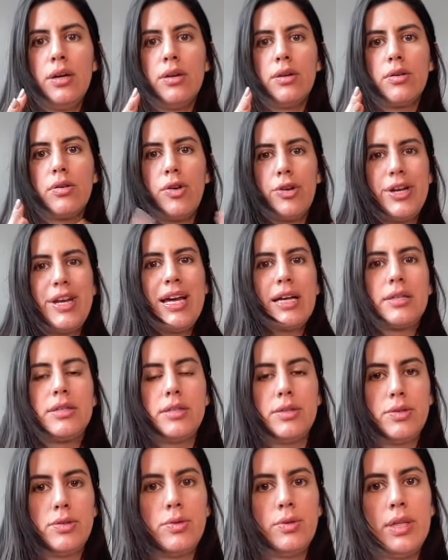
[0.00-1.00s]

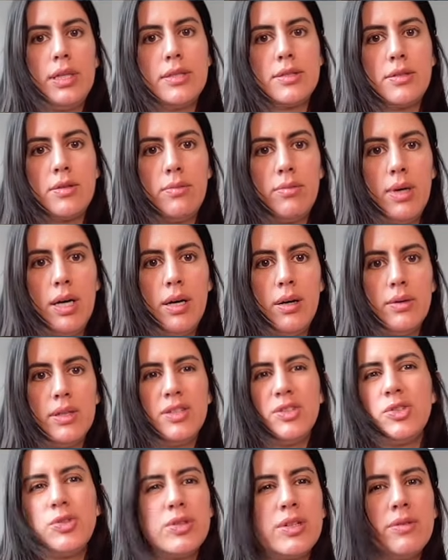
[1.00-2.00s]
connected to it somehow. It
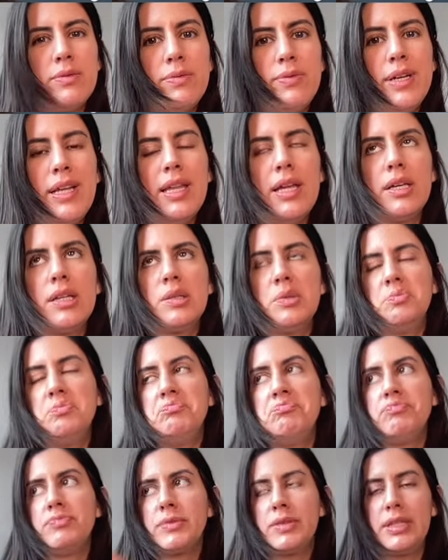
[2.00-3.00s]
shouldn't feel like,
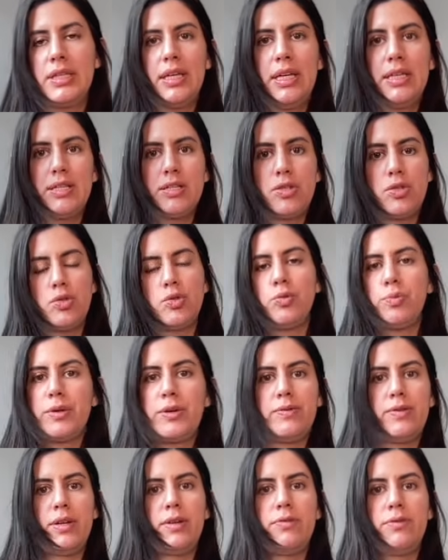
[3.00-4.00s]
it's super
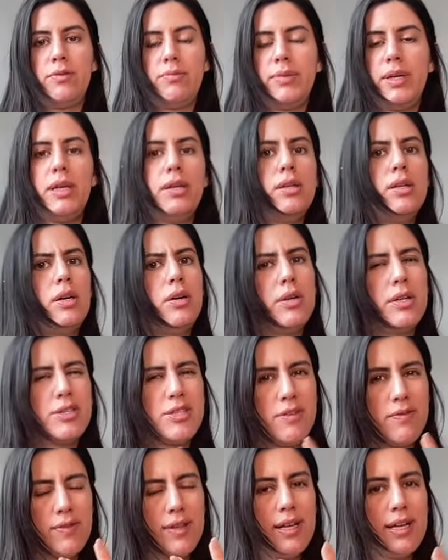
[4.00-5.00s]
far from me. No, it's
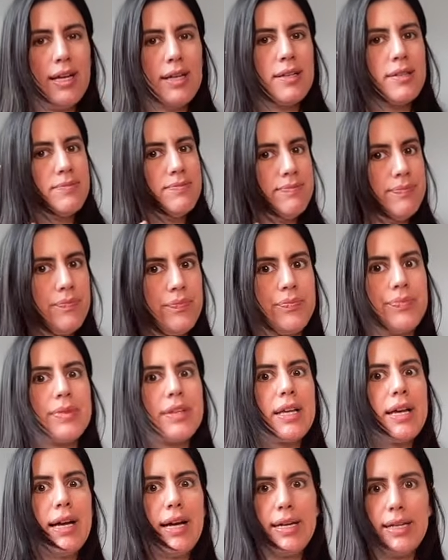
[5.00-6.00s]
something like,
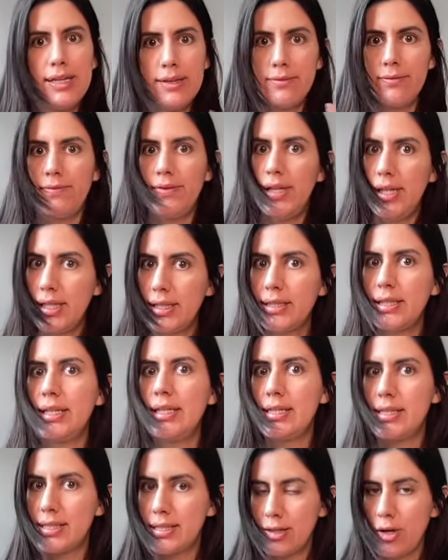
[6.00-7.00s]
I can feel it,
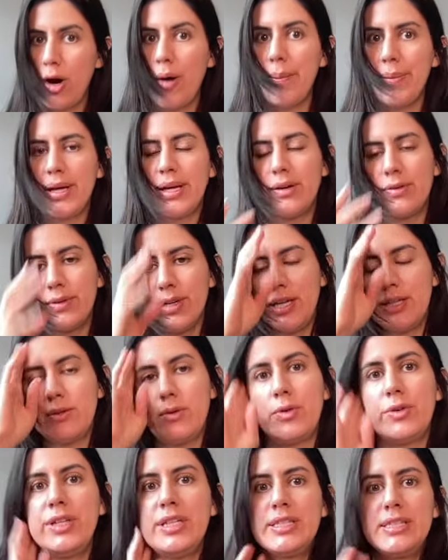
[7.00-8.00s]
it's coming, right?
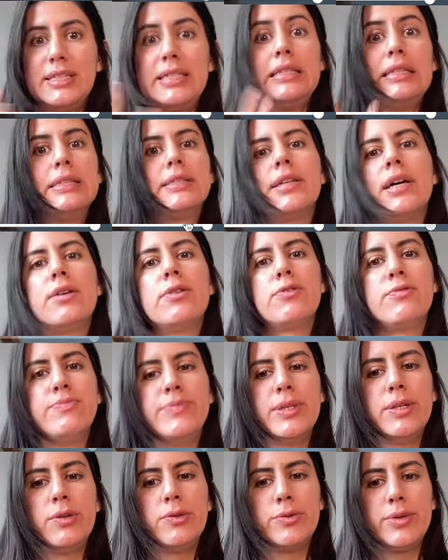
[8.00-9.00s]
Or it's inside of
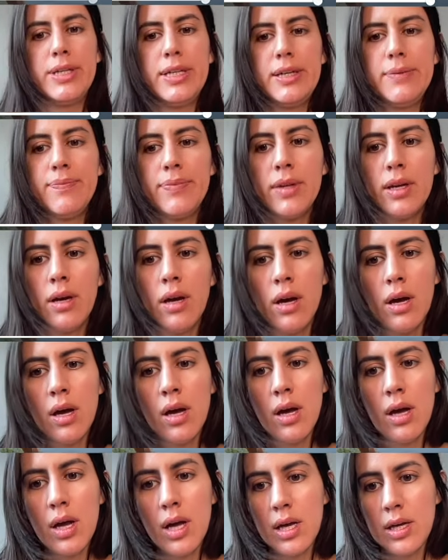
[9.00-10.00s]
me already.
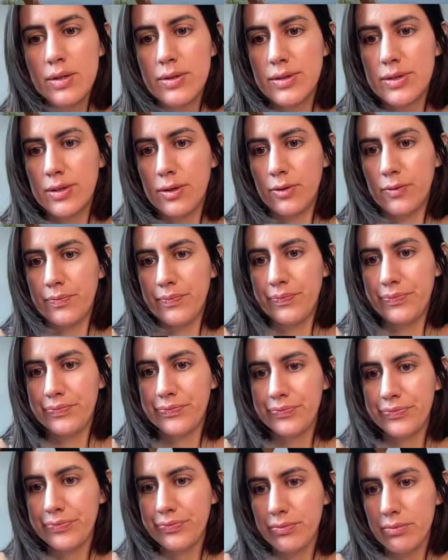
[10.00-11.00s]
So
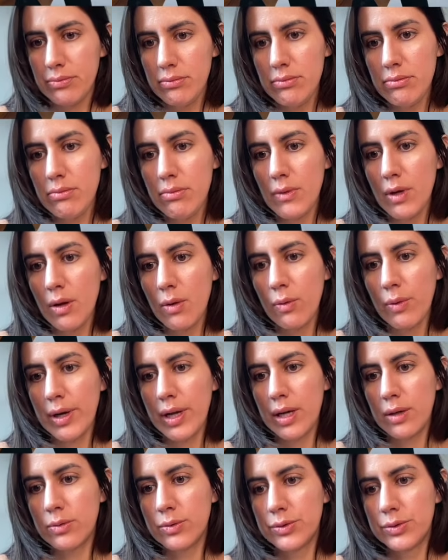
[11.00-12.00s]
what
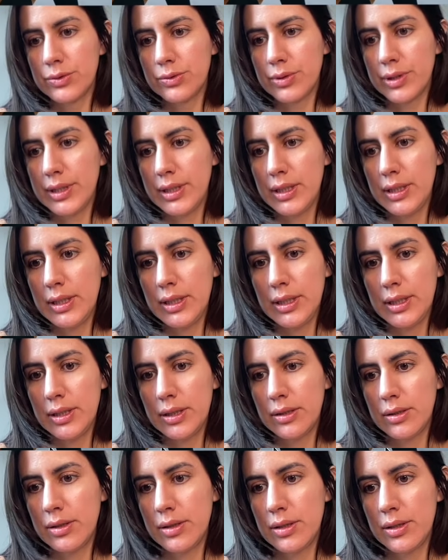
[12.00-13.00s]
I would do
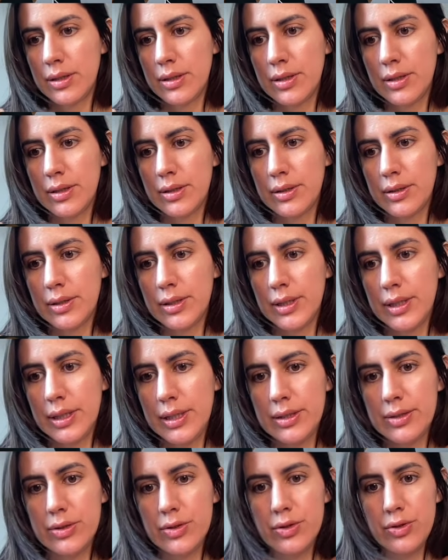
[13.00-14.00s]
here
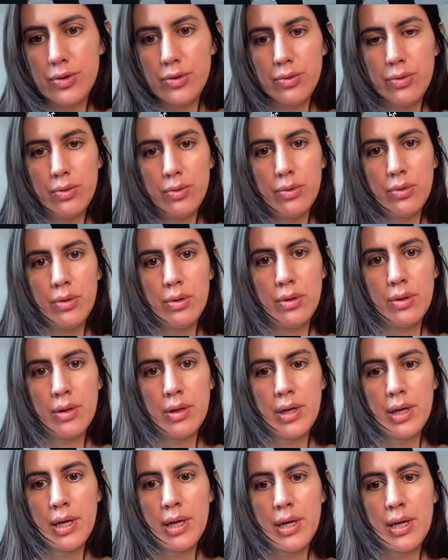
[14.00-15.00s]
is to
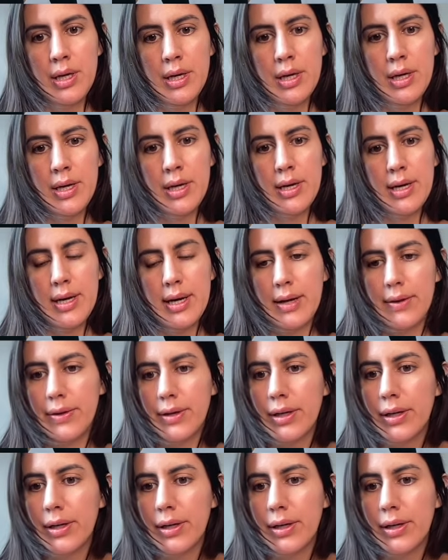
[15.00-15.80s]
add her